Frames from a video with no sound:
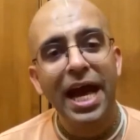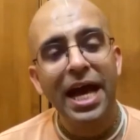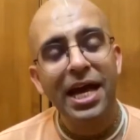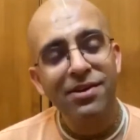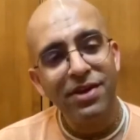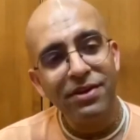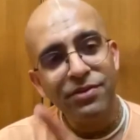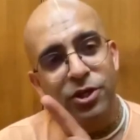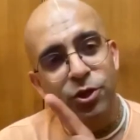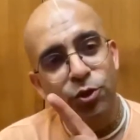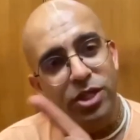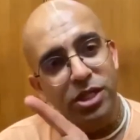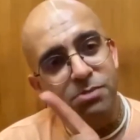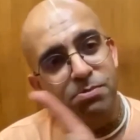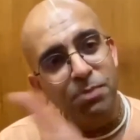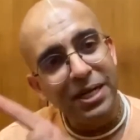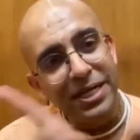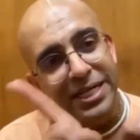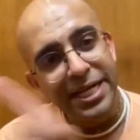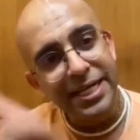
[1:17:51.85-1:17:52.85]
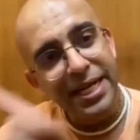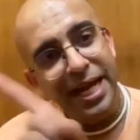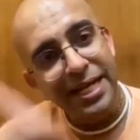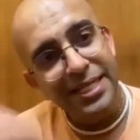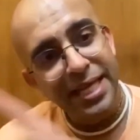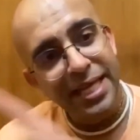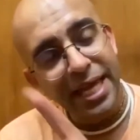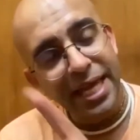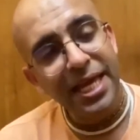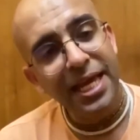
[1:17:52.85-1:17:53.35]
when we do this
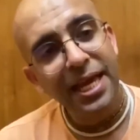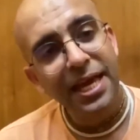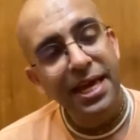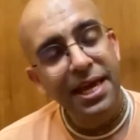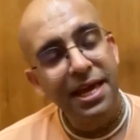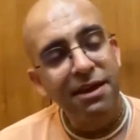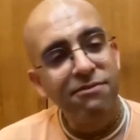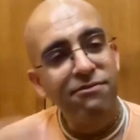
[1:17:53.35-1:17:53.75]
multitasking,